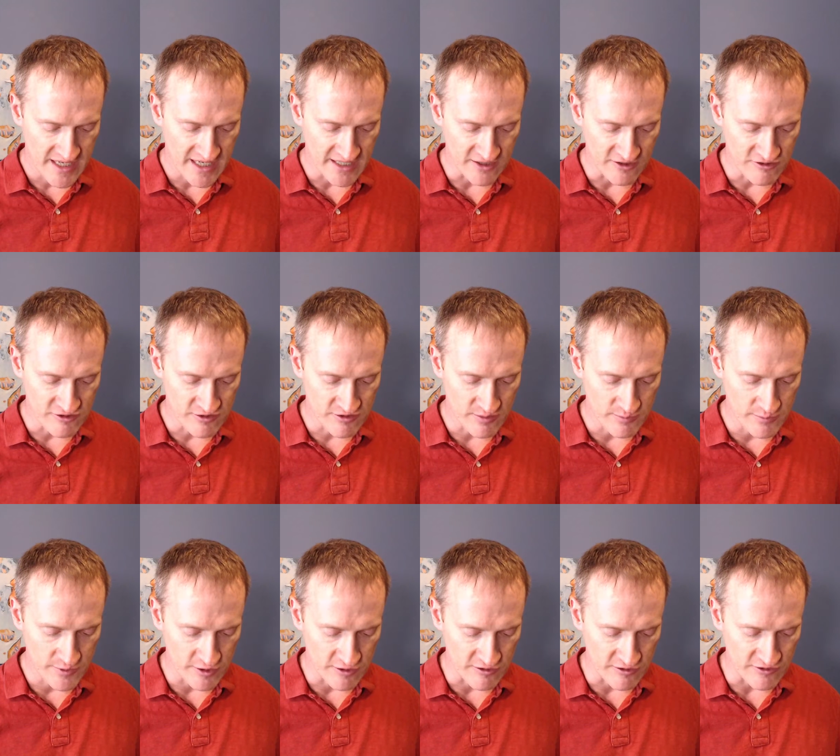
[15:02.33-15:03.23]
And each of the
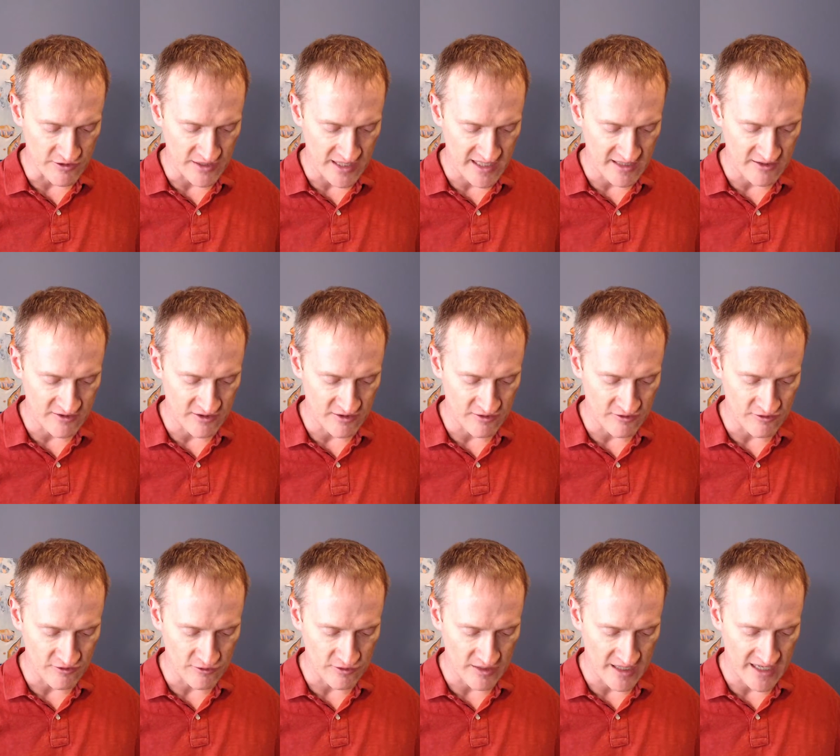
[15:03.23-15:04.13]
builders had
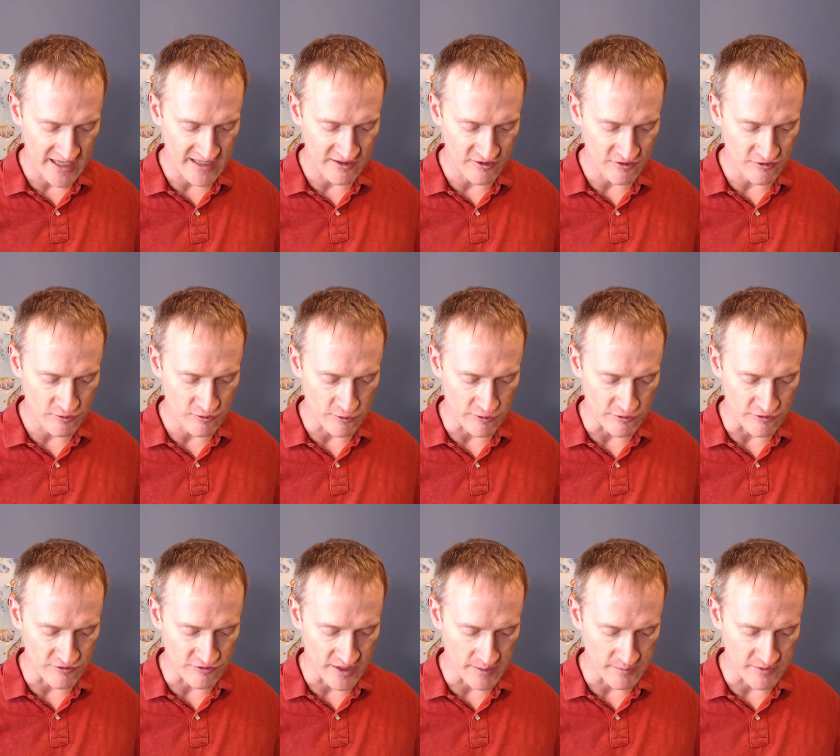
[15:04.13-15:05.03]
his
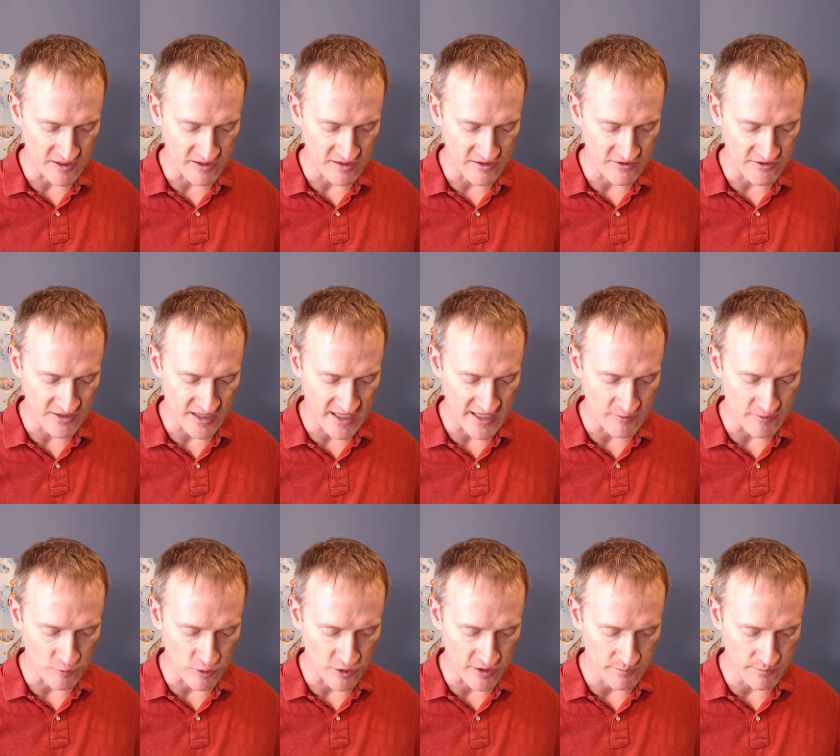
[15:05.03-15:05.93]
sword strapped at his
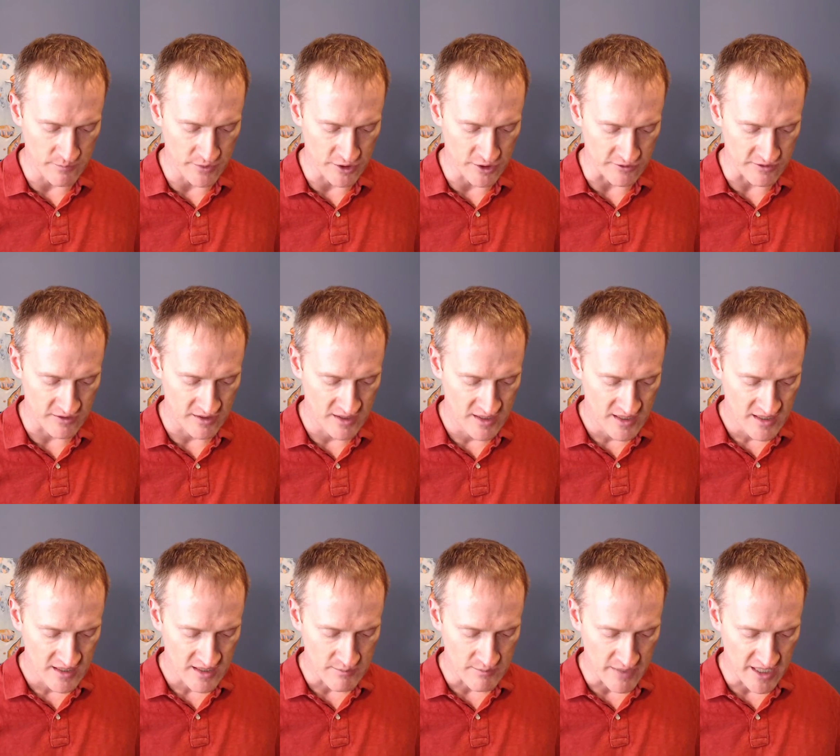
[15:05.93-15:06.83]
side while he built.
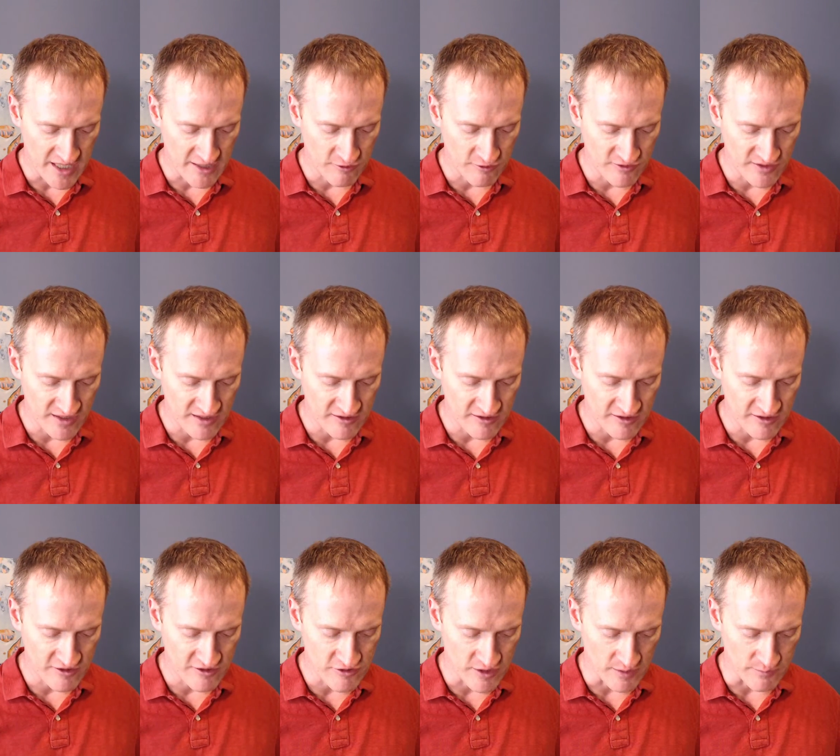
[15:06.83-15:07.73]
The man who sounded
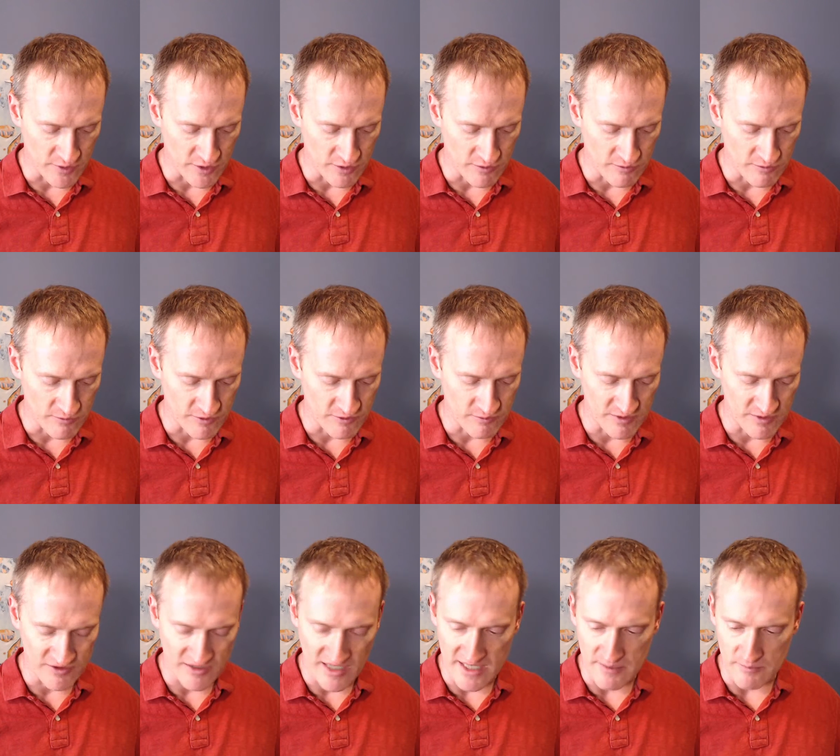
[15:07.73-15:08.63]
the trumpet was
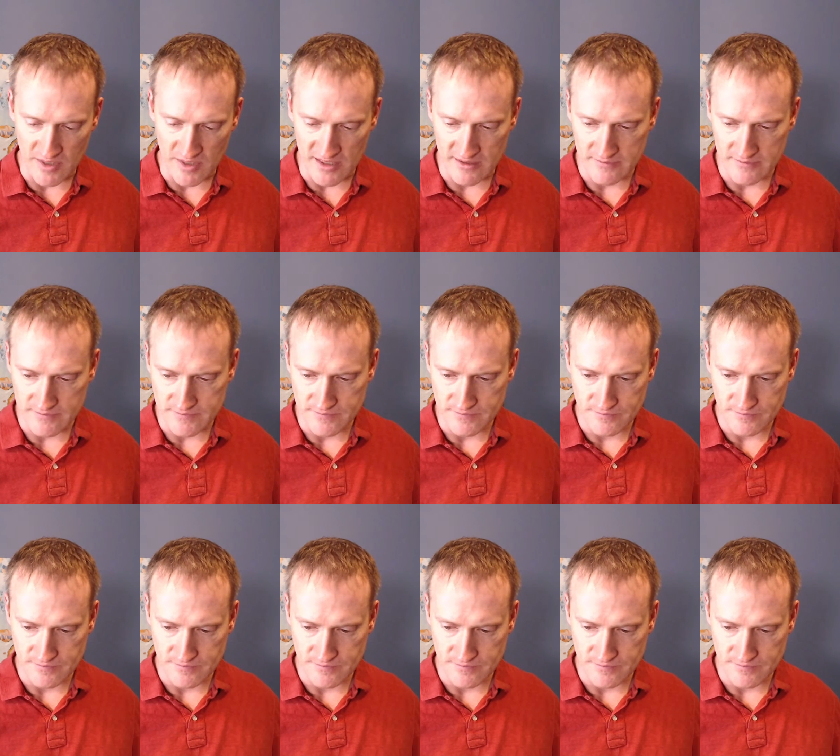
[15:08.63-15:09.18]
beside me.